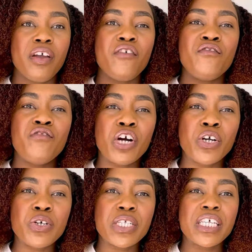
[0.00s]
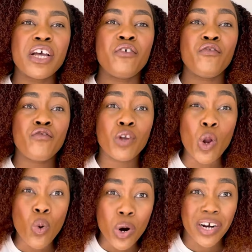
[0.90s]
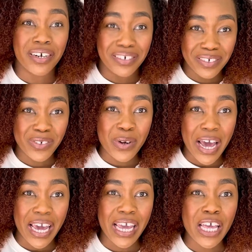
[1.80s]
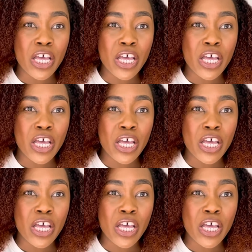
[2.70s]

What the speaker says: first floor, okay?